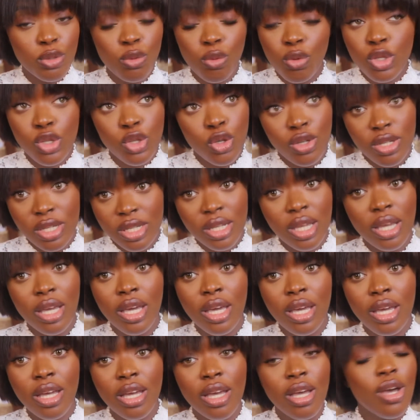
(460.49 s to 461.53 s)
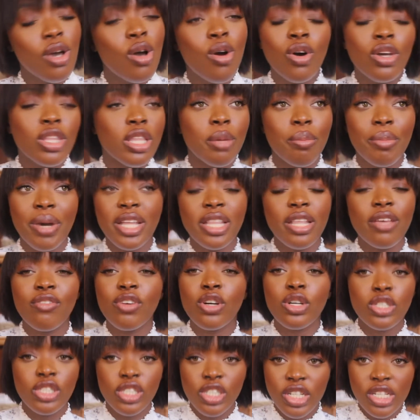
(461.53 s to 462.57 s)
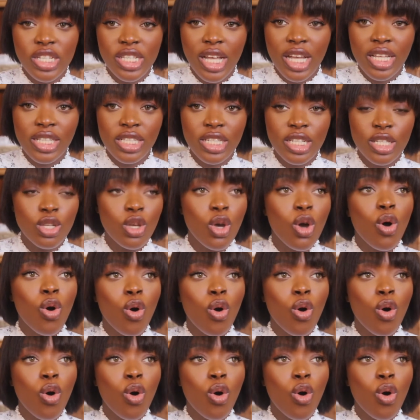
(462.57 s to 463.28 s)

what you're saying, or they might never understand it,